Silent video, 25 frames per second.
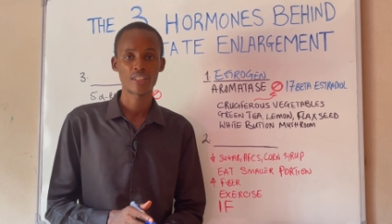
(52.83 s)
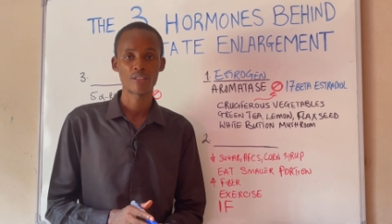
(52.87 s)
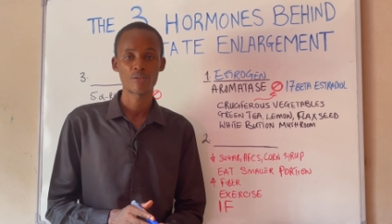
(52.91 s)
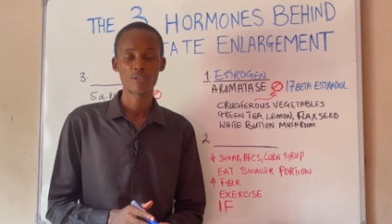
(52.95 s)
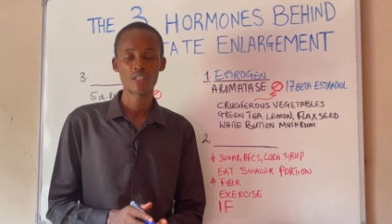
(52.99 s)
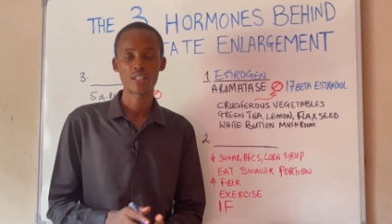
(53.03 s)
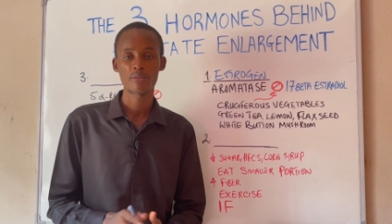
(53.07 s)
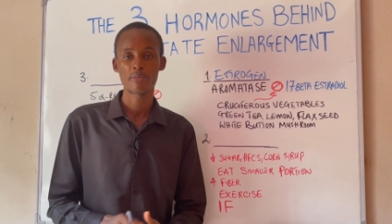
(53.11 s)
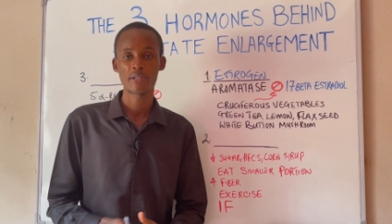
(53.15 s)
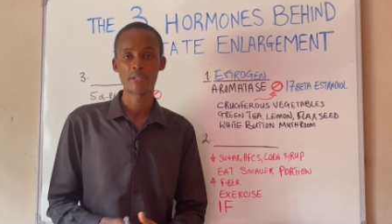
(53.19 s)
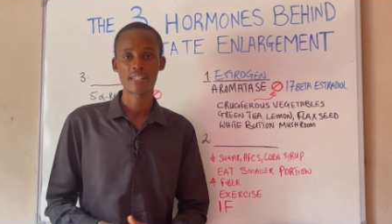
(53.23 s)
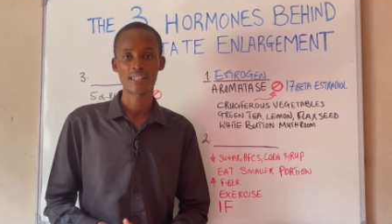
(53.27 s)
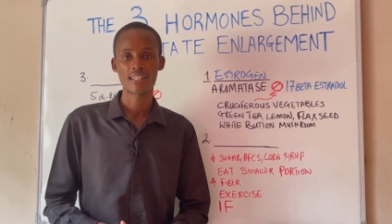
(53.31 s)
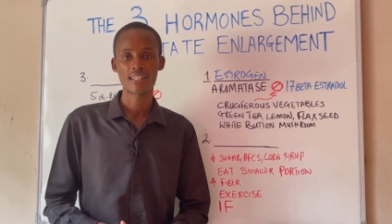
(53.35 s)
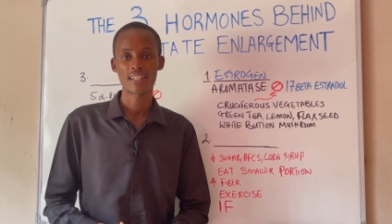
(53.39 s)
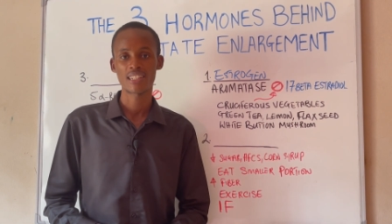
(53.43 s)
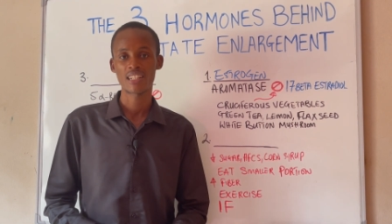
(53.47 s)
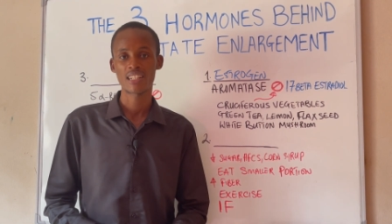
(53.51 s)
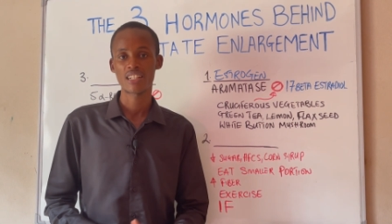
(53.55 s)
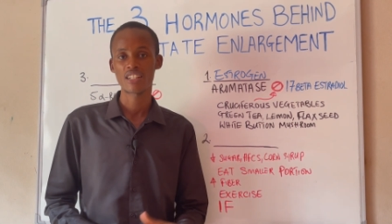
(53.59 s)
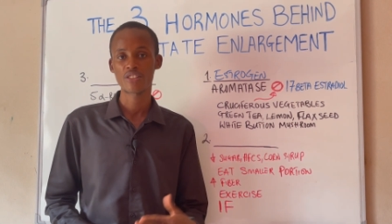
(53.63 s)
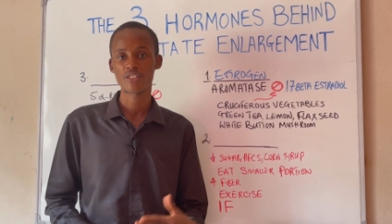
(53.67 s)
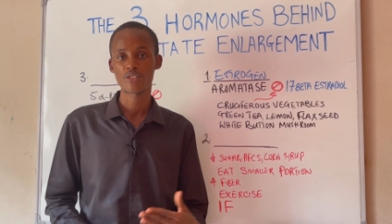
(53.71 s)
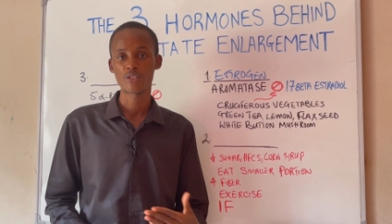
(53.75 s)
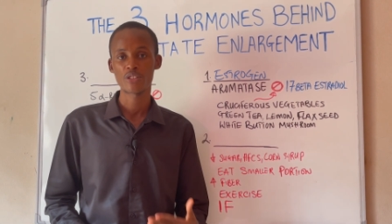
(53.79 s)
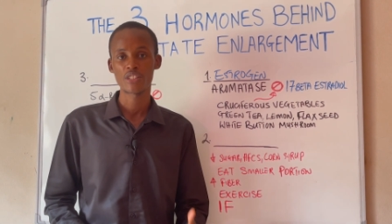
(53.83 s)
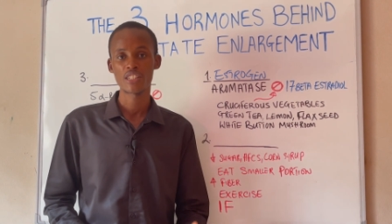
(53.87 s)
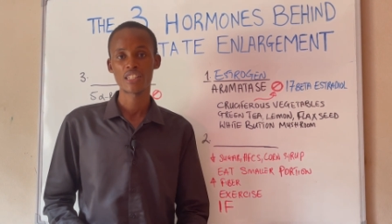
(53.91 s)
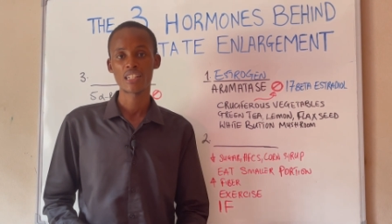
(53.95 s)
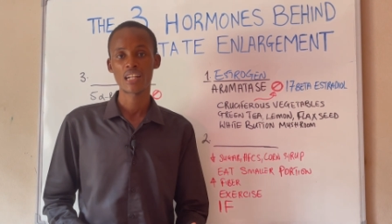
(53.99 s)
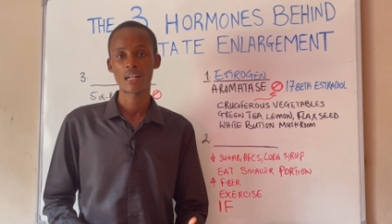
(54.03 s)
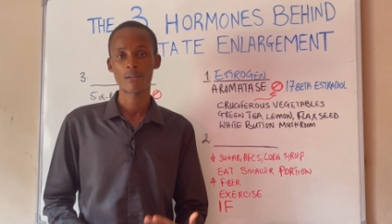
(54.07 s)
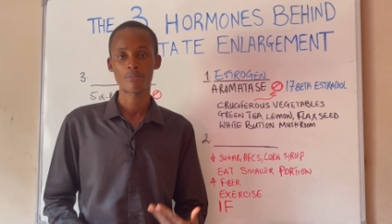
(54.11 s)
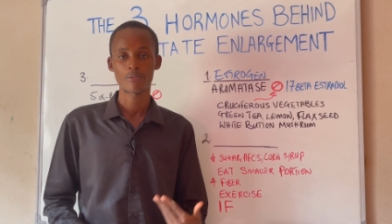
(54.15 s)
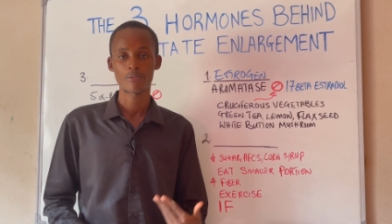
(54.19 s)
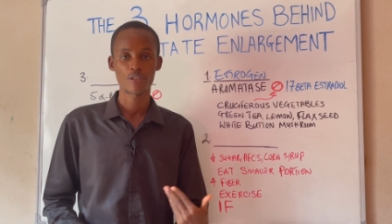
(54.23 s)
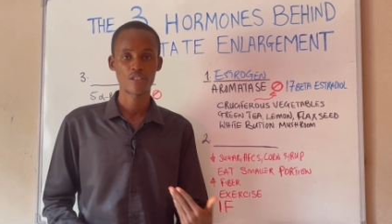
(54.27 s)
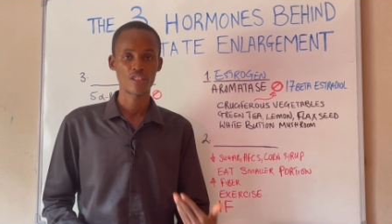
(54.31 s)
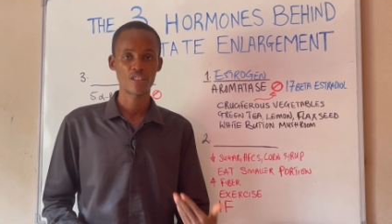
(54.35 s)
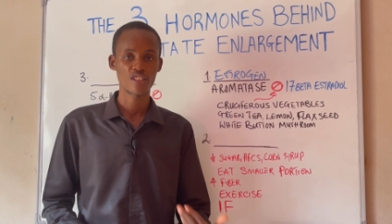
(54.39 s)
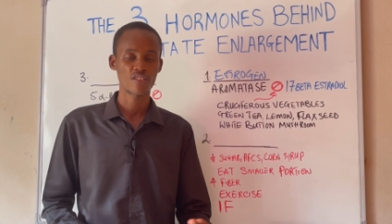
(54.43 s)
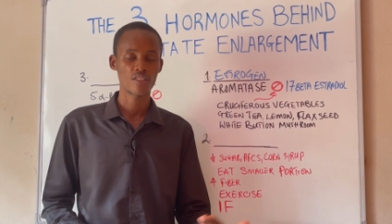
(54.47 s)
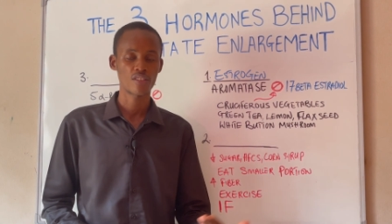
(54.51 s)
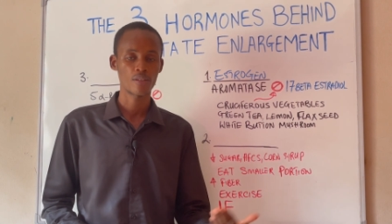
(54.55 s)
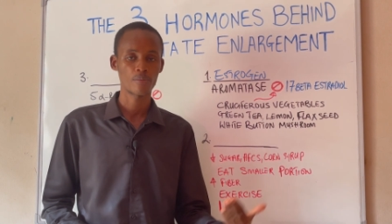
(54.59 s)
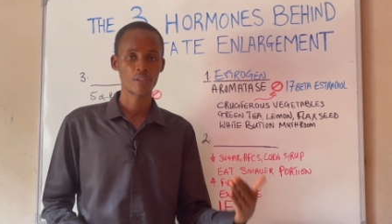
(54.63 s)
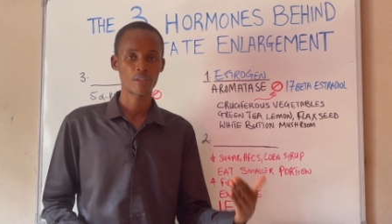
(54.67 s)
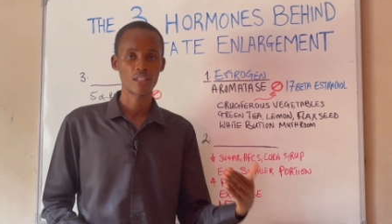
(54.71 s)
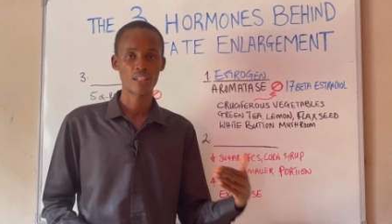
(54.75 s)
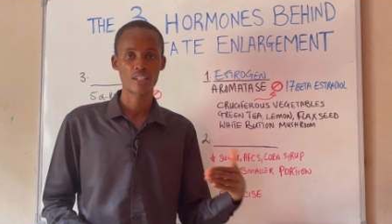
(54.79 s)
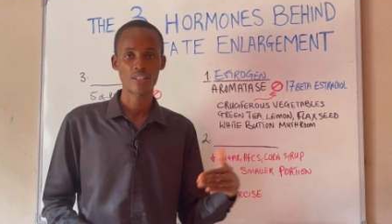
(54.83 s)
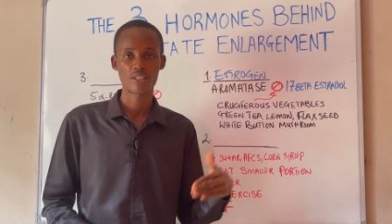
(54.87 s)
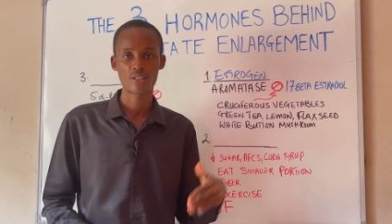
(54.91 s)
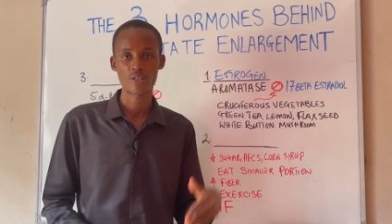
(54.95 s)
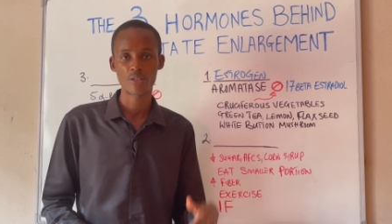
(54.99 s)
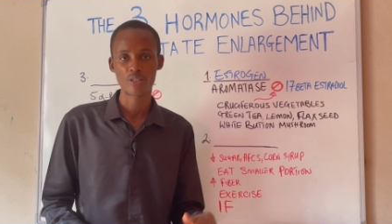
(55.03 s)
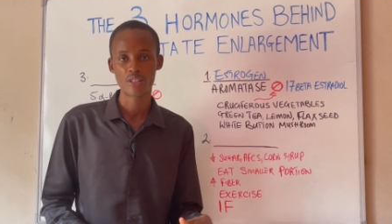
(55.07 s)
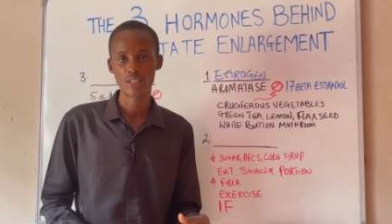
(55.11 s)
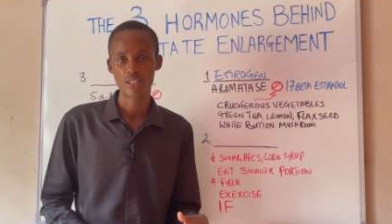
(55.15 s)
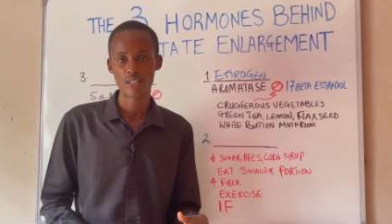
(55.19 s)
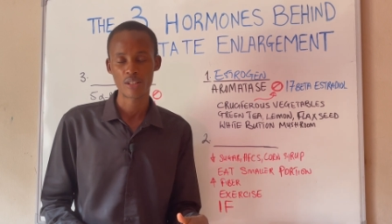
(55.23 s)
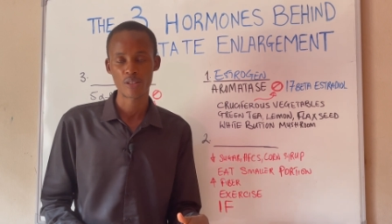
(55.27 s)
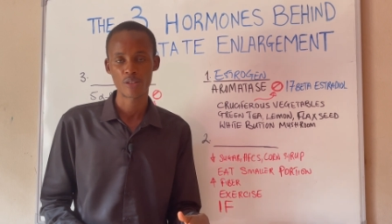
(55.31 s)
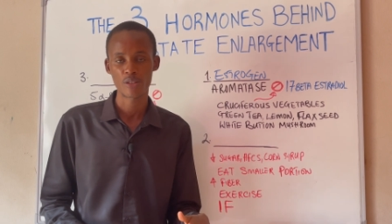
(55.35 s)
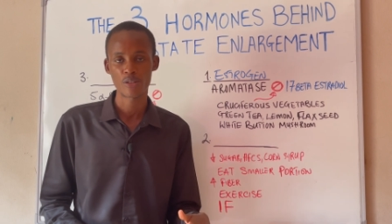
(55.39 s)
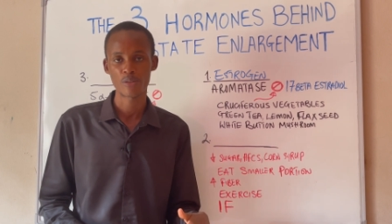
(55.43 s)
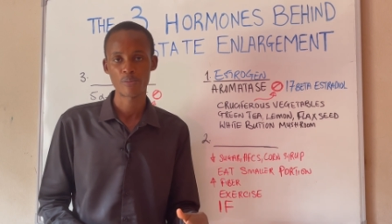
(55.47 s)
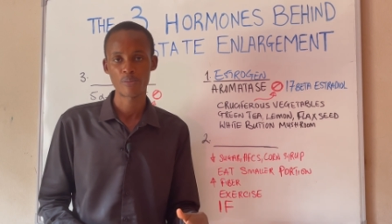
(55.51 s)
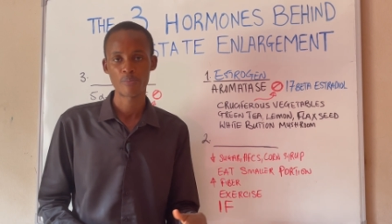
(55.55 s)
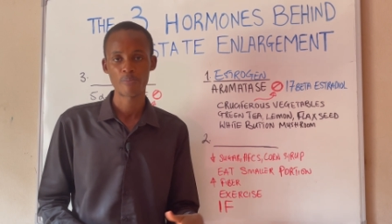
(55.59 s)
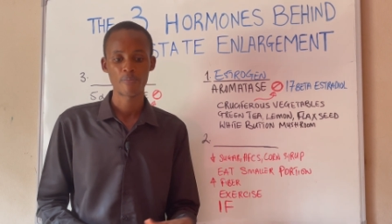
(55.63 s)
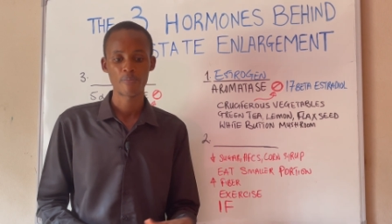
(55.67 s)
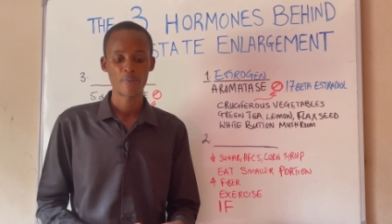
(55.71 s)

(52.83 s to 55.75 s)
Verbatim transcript: which means that estrogen are produced from testosterone.